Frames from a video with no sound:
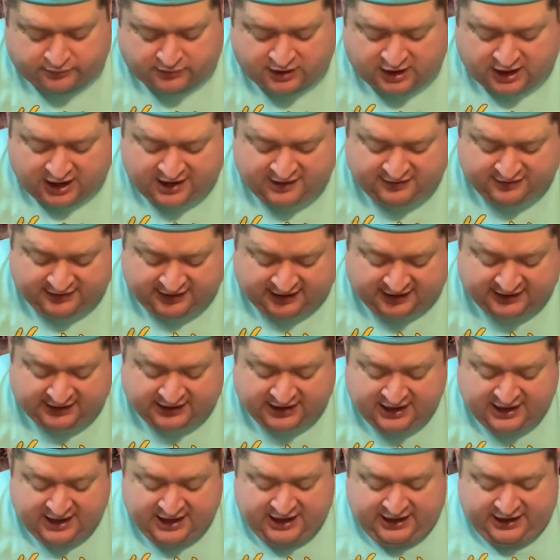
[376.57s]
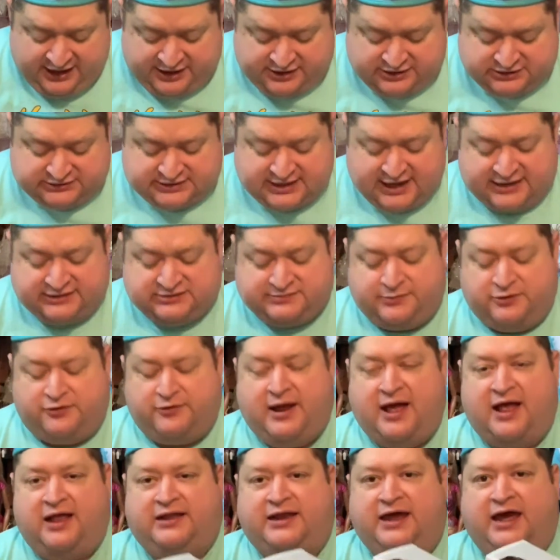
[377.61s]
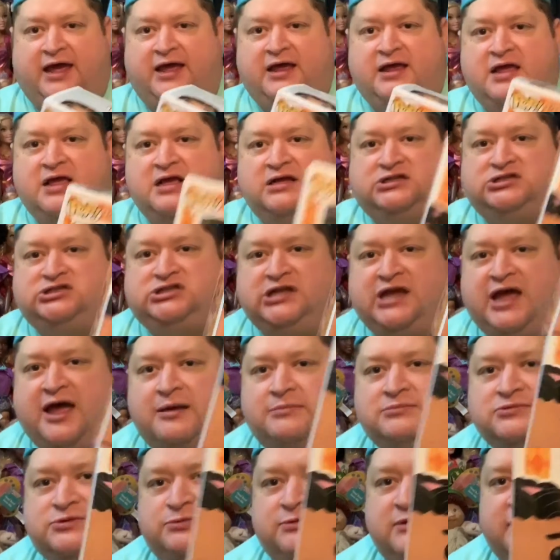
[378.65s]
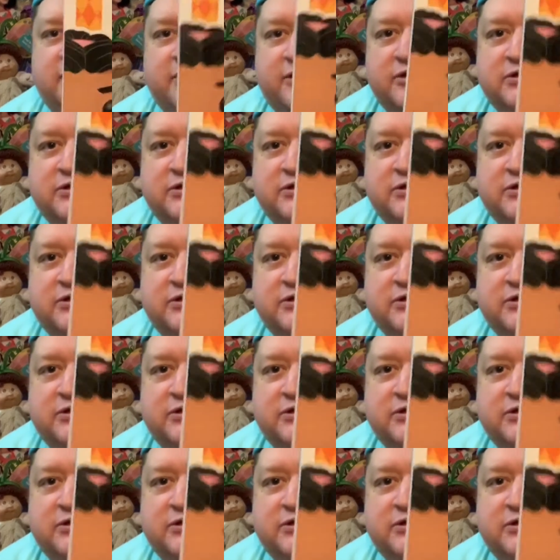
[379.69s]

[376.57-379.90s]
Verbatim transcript: And then Here's Esmeralda. She comes with her